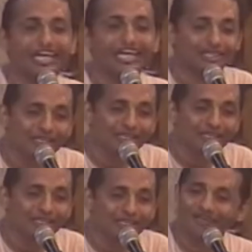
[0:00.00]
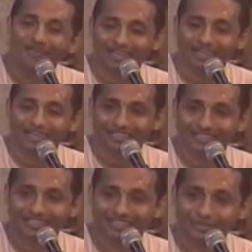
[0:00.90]
That is the humility of
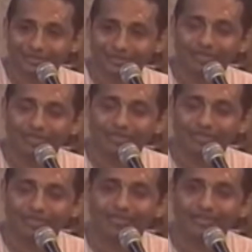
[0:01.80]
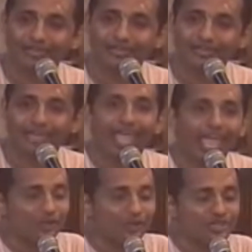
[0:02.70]
Raghunath Das Goswami.
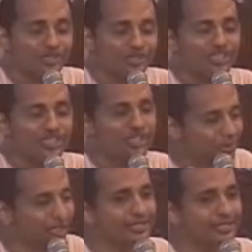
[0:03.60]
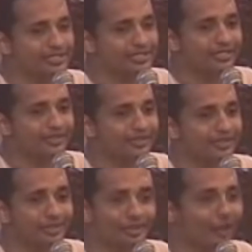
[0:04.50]
Any question to be asked,
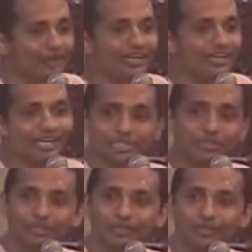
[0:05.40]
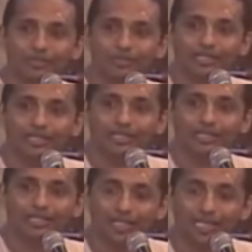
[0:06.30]
not related to Mahaprabhu,
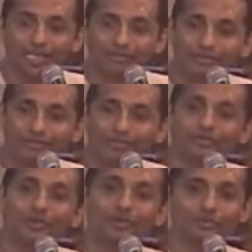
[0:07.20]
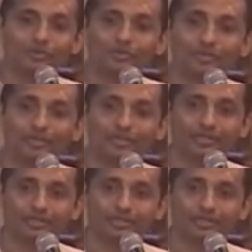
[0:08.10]
it was through Swarup Damodar.